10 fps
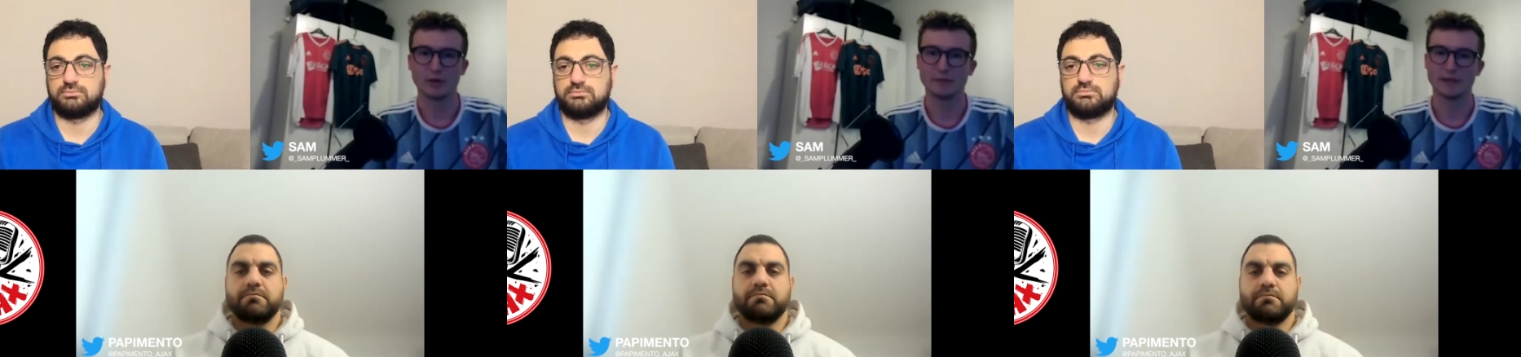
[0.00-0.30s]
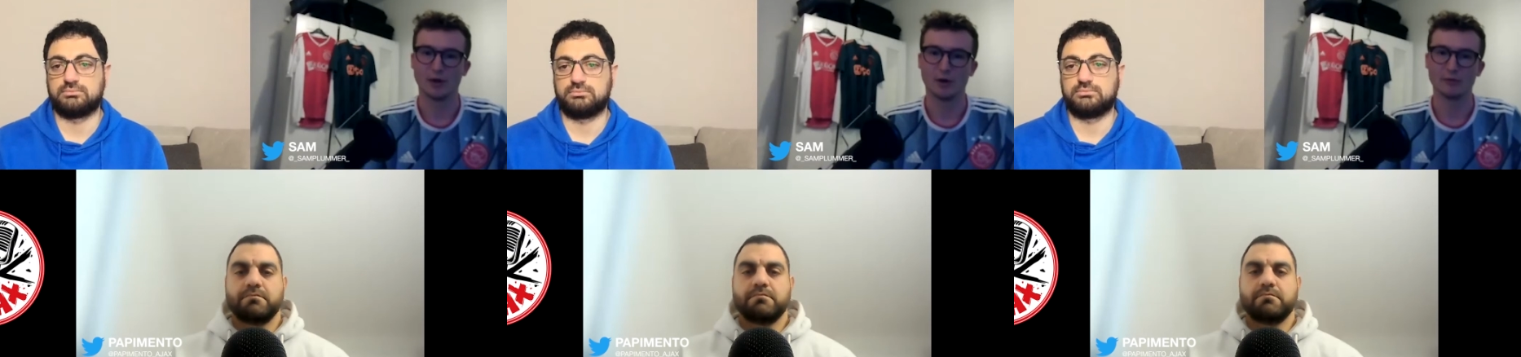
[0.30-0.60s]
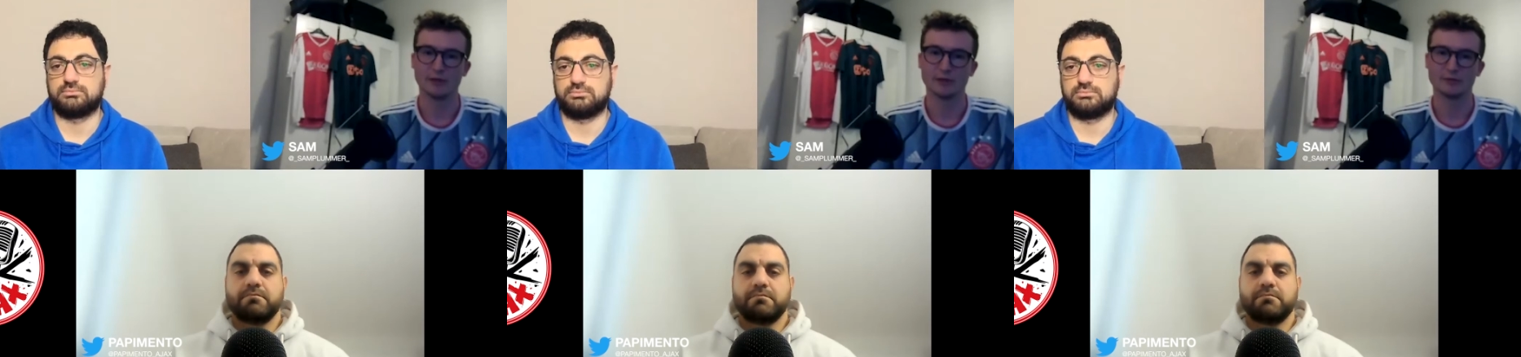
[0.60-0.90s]
Speaker 1: they be
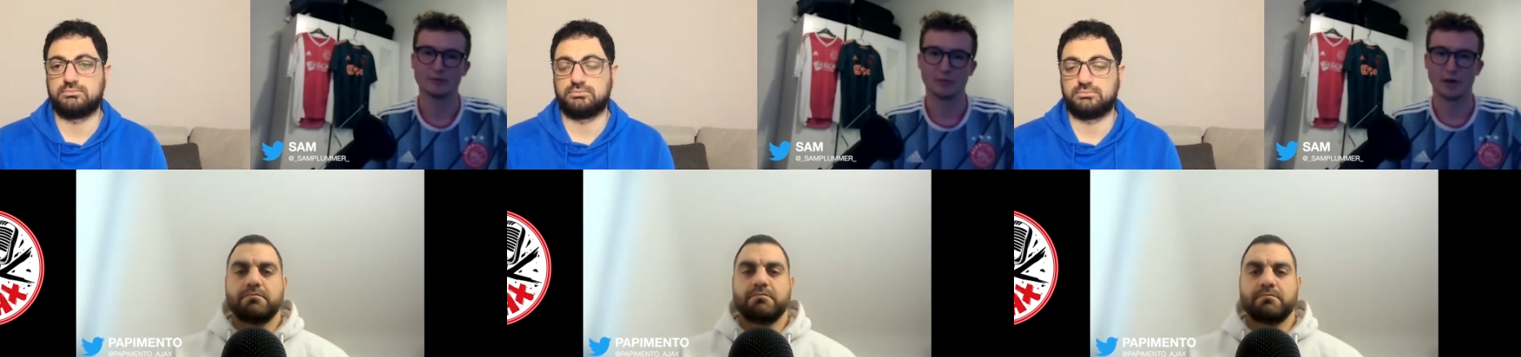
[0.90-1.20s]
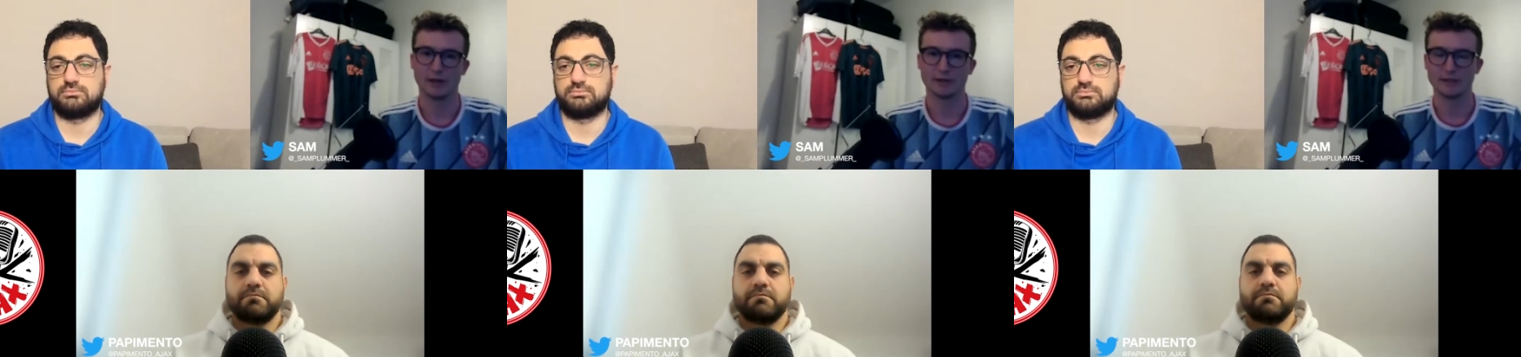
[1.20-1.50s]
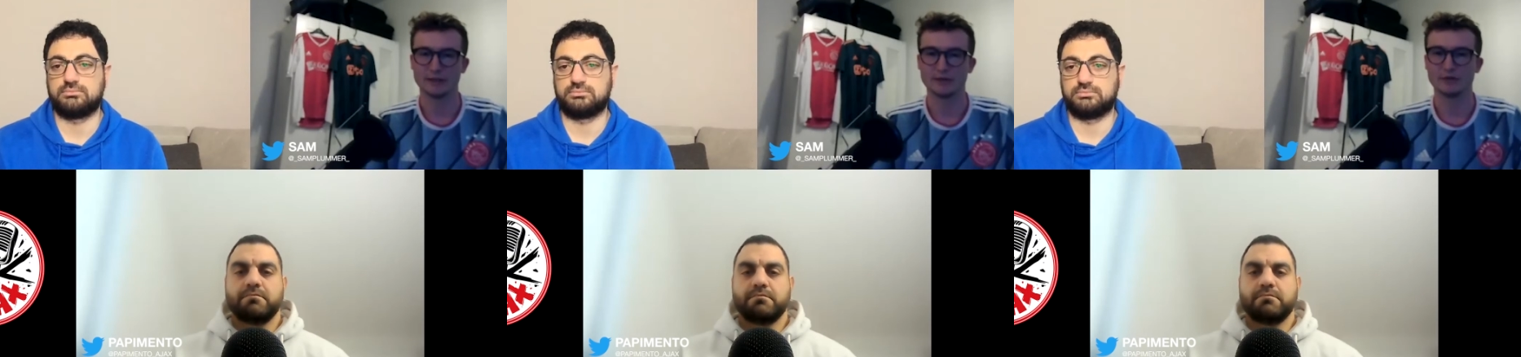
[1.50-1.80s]
halted by these
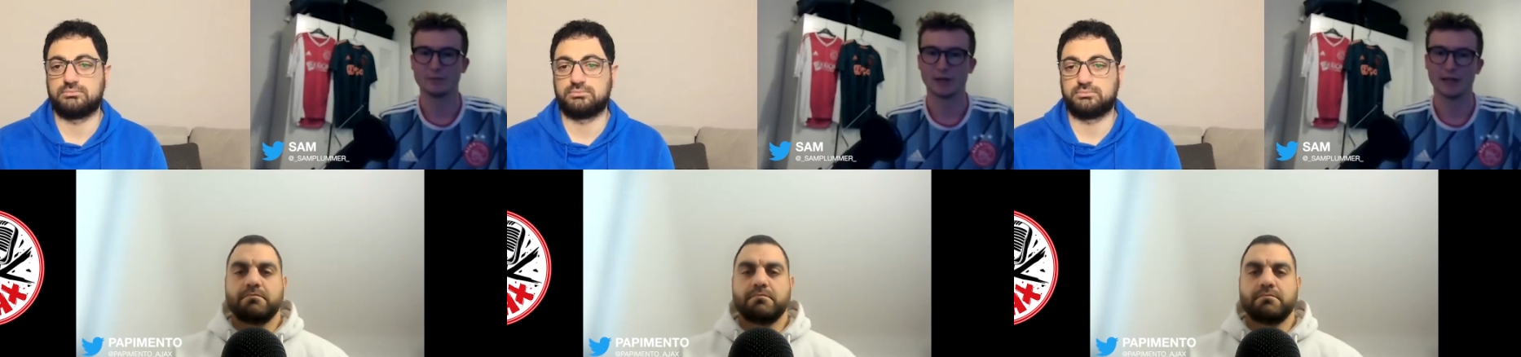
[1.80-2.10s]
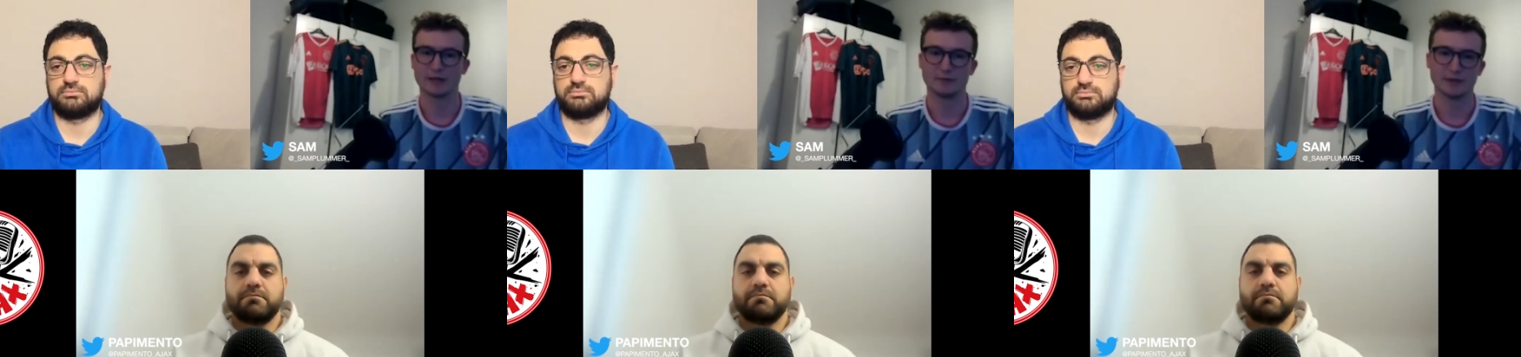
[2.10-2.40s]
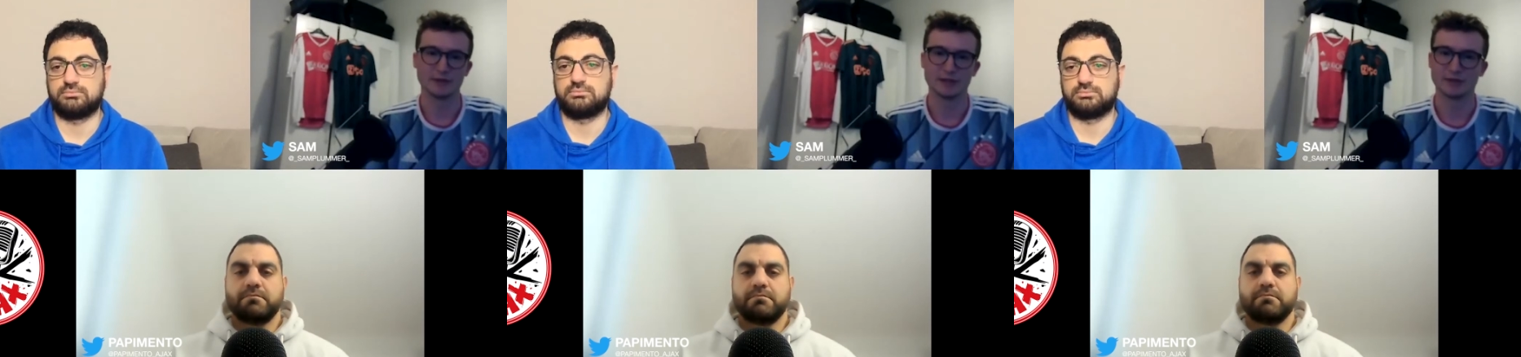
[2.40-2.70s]
new plans because
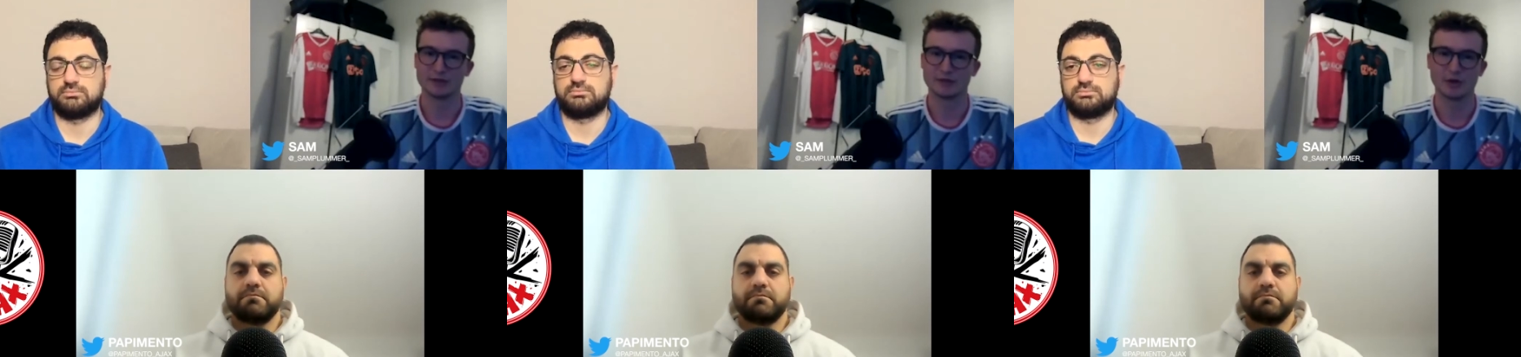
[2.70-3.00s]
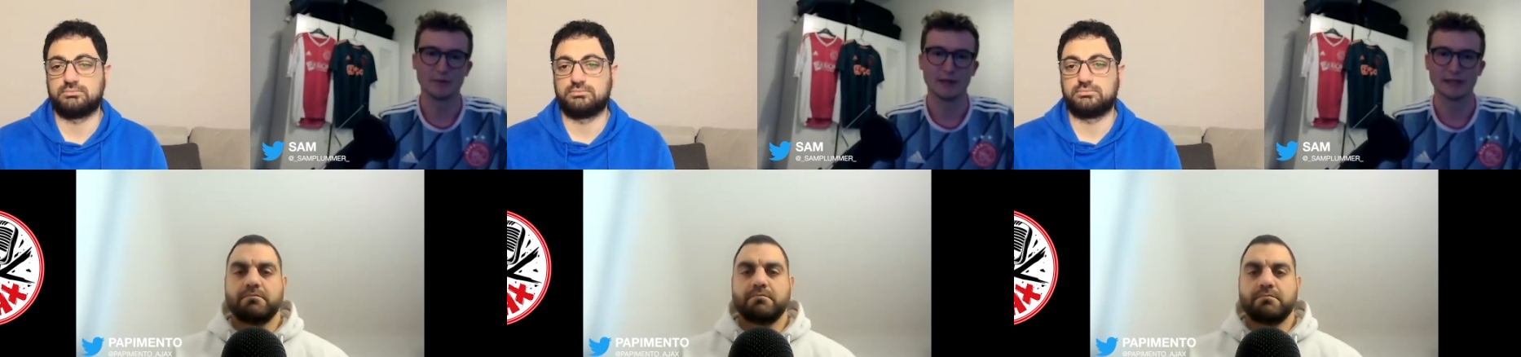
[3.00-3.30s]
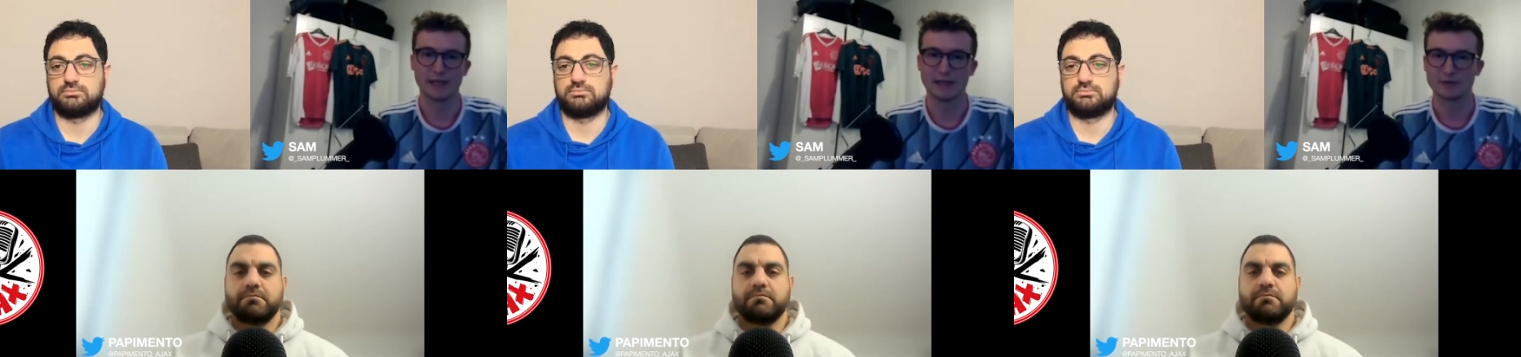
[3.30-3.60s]
there's just so many
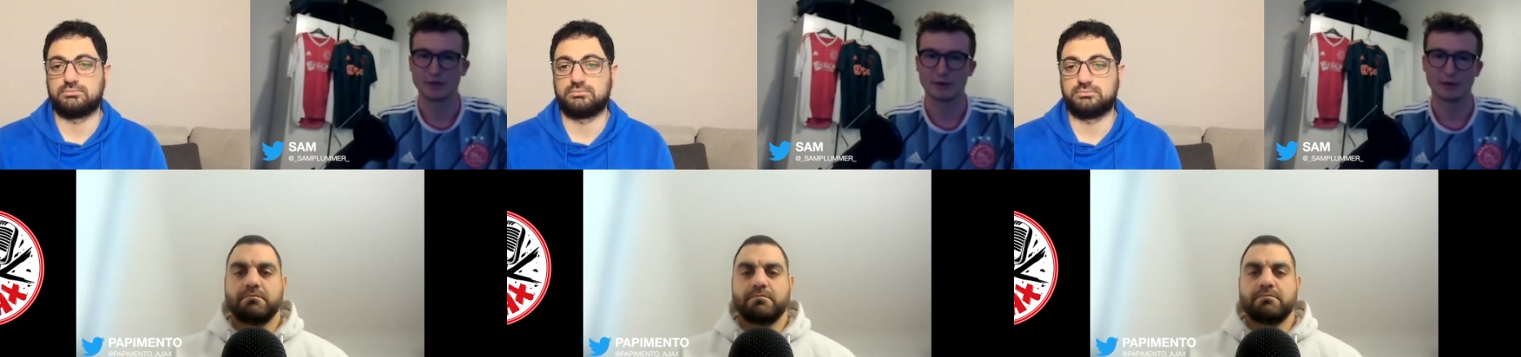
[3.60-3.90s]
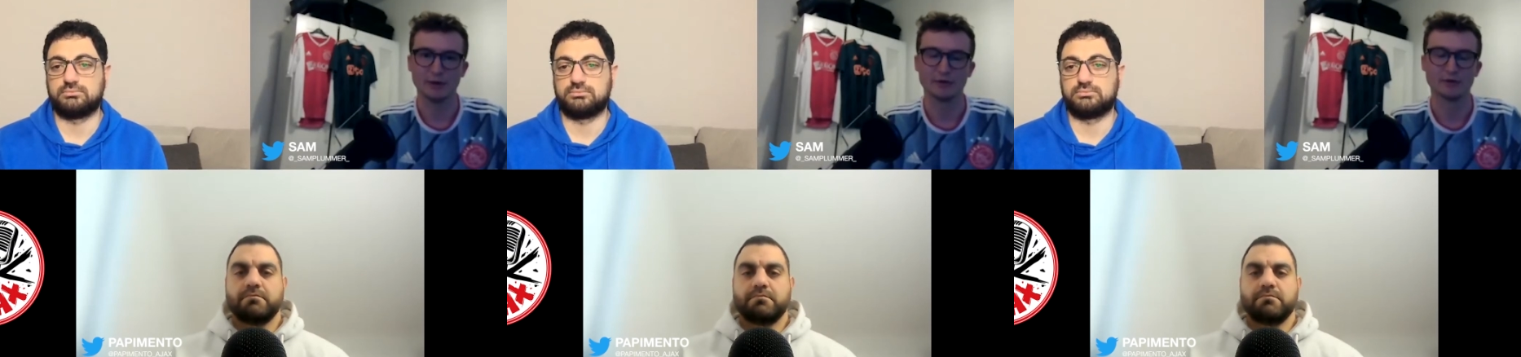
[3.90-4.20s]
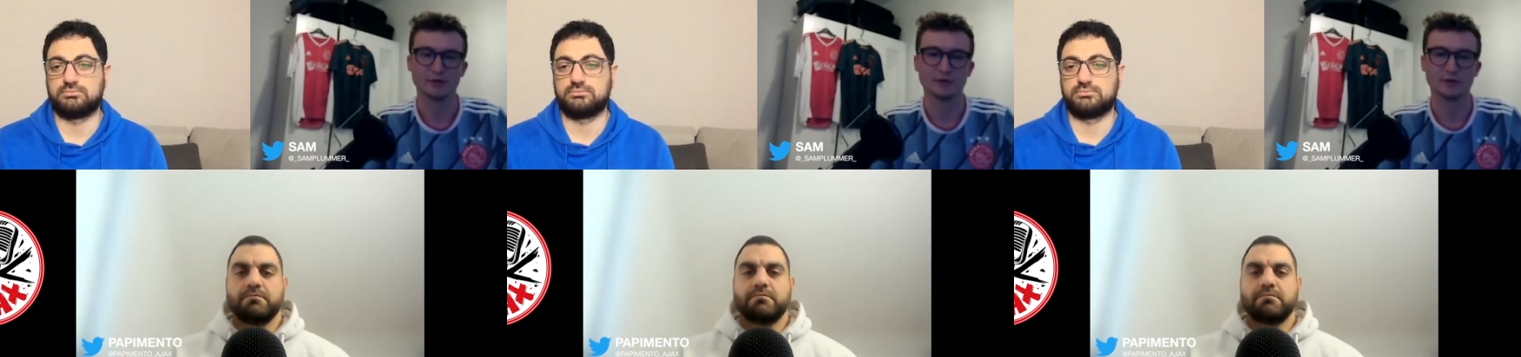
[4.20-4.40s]
games going on?